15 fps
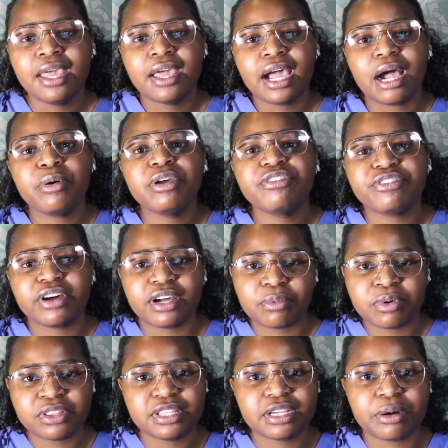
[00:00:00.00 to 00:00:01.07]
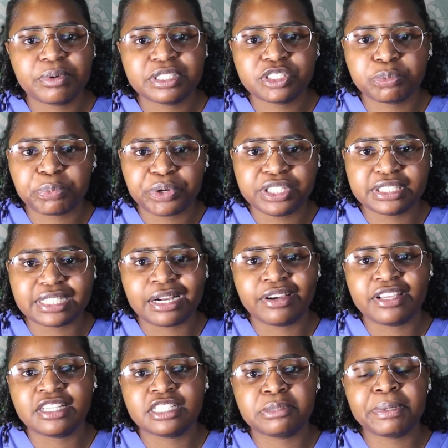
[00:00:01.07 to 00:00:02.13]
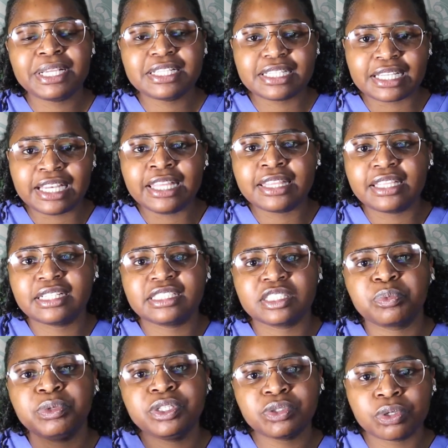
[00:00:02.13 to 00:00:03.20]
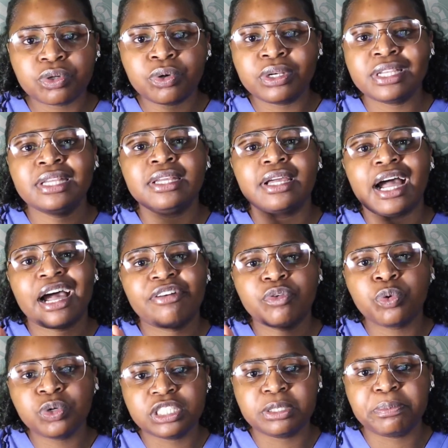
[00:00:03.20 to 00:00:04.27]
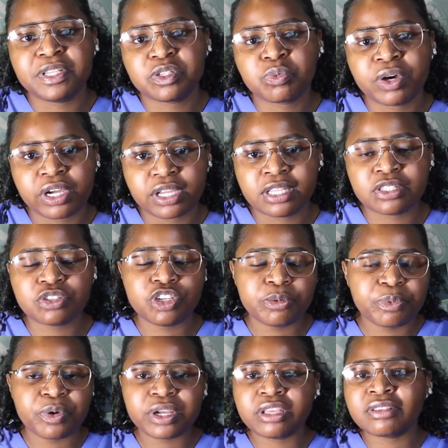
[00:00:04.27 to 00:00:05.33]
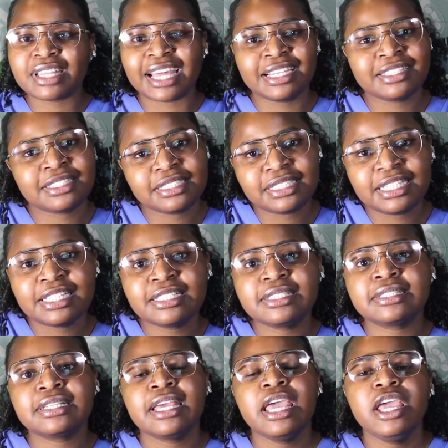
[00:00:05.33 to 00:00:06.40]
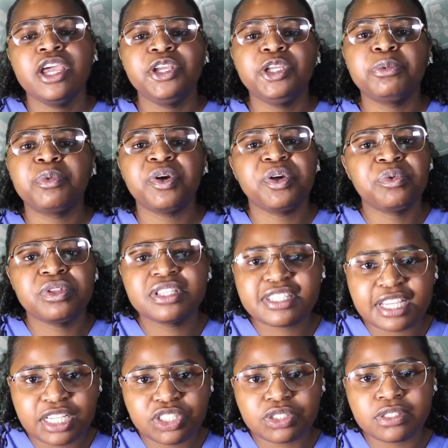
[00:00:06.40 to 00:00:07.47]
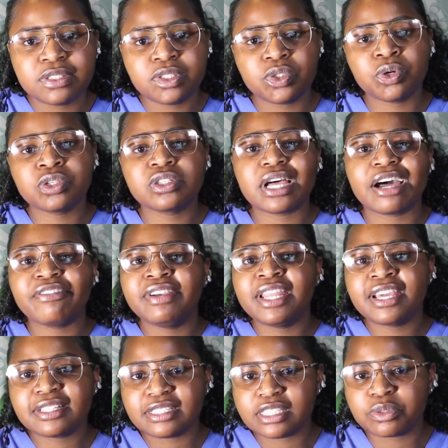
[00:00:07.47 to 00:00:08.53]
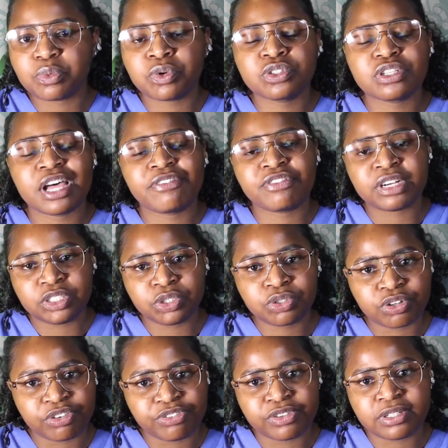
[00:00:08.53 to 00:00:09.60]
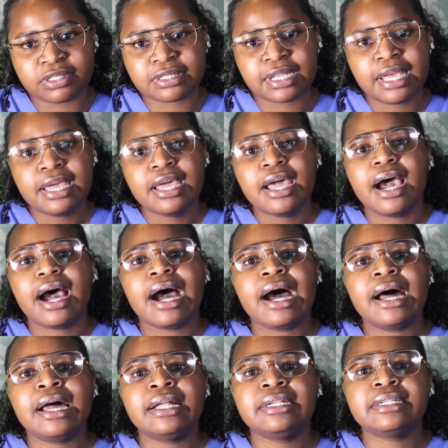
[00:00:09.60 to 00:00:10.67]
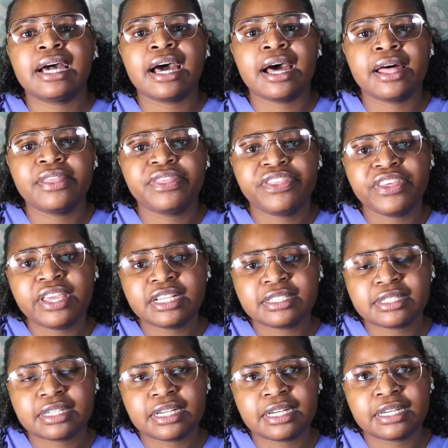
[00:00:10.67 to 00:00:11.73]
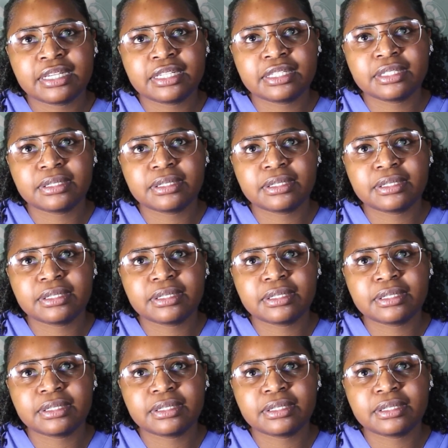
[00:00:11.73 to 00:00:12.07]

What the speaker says: However, one thing I want to point out is basically in theatres we don't only have ODPs working. So you're working with anesthetists, you're working with surgeons, you also have nurses, we also have radiographers, and theatre